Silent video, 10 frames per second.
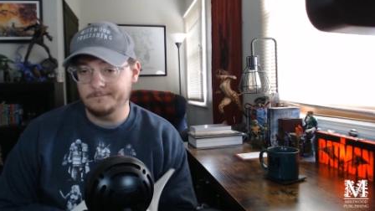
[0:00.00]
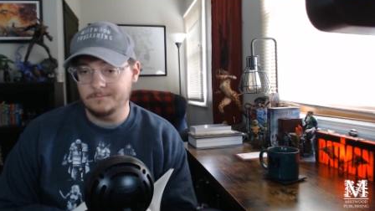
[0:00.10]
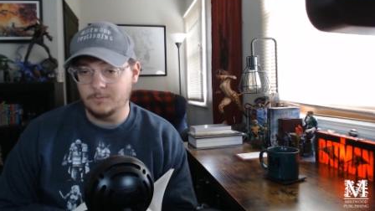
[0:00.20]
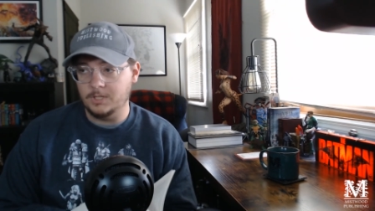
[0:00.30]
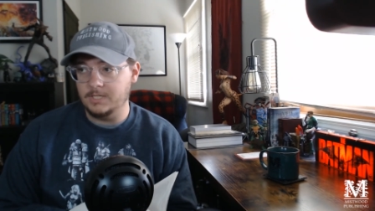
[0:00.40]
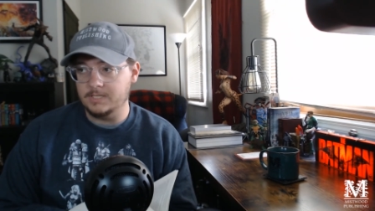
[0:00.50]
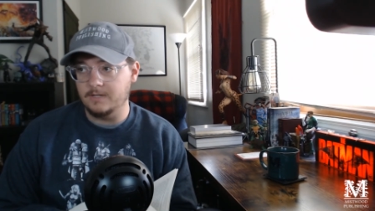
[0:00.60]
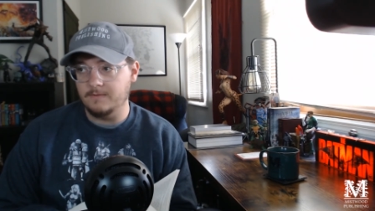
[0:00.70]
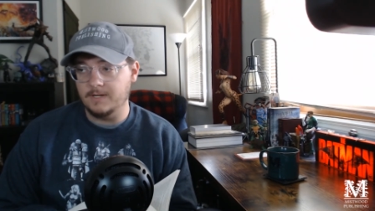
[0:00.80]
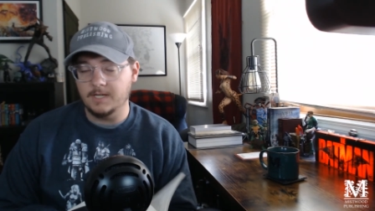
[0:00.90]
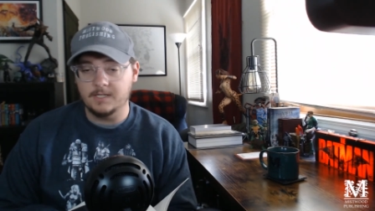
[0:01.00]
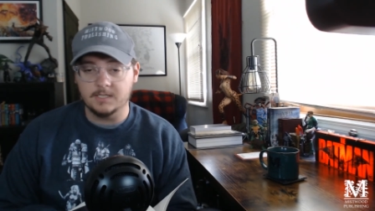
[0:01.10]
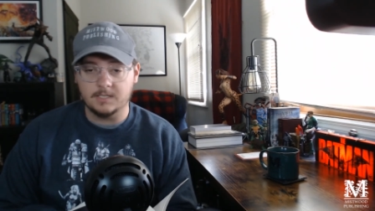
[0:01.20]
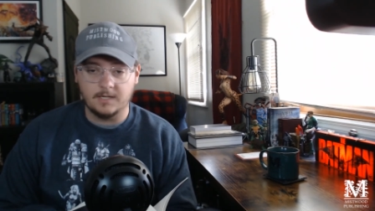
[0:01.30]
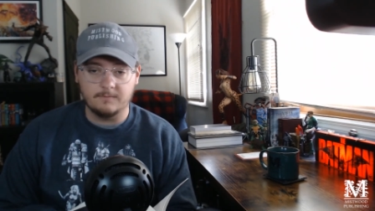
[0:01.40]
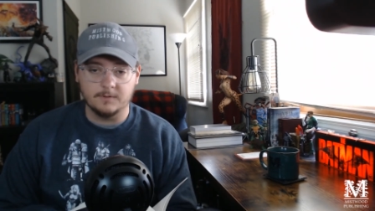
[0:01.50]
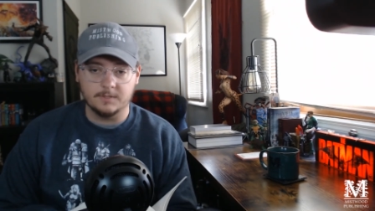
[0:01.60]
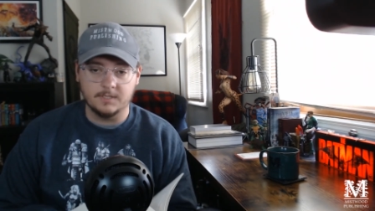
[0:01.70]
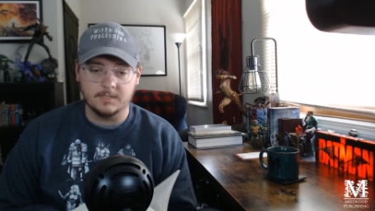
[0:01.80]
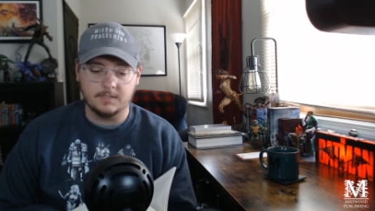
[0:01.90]
well, he doesn't invent, he
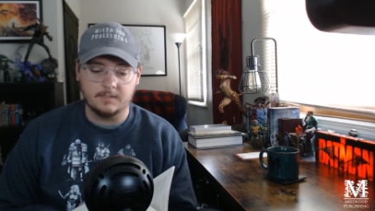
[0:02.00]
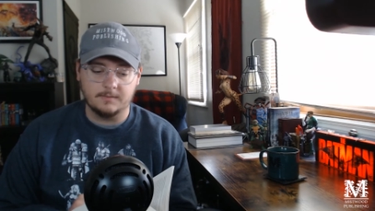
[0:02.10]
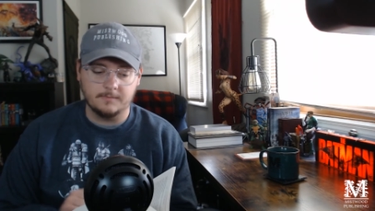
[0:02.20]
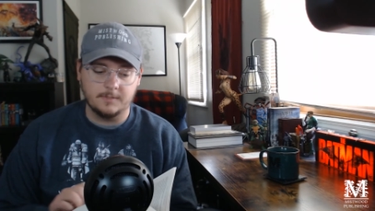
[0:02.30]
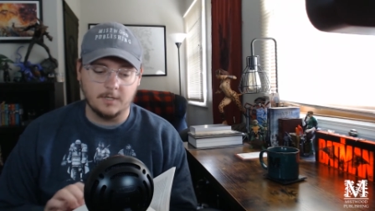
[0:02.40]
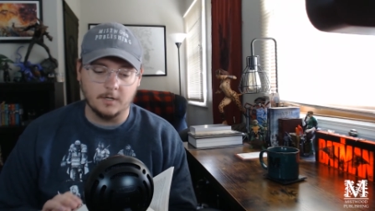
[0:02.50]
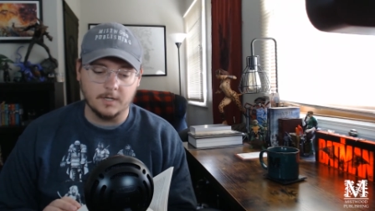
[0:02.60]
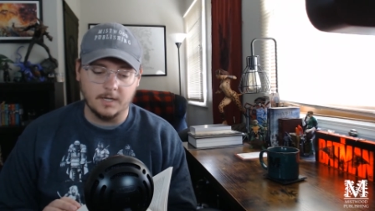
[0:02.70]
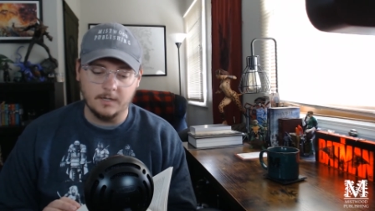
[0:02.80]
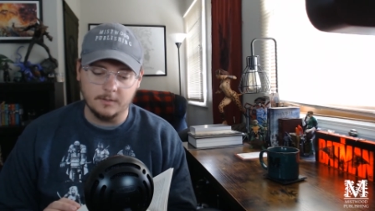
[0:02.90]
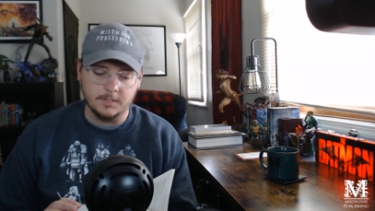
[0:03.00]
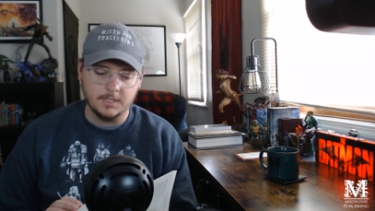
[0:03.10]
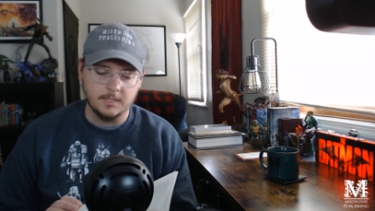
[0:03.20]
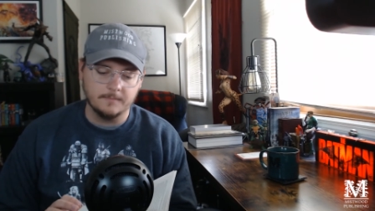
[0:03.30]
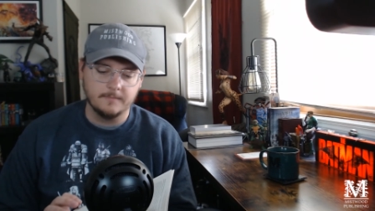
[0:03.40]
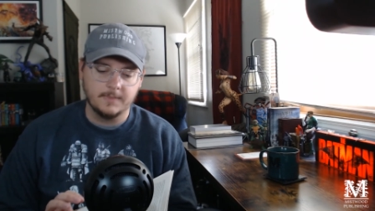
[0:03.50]
discovers this dark energy,